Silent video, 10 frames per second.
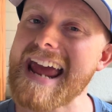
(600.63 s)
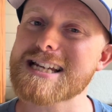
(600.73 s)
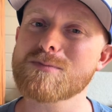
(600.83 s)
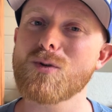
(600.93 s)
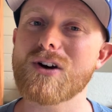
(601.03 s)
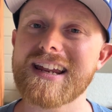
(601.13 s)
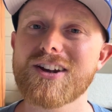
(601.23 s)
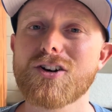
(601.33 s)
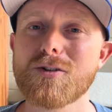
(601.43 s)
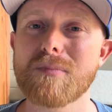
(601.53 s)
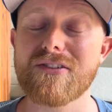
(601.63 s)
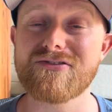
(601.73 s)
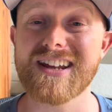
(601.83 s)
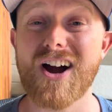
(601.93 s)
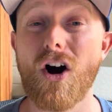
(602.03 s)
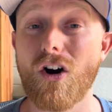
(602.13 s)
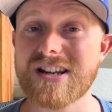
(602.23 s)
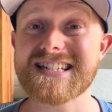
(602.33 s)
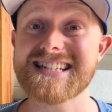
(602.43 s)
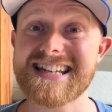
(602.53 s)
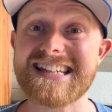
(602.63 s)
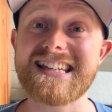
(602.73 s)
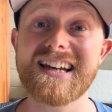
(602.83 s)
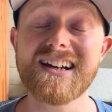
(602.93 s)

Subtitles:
export income figure I see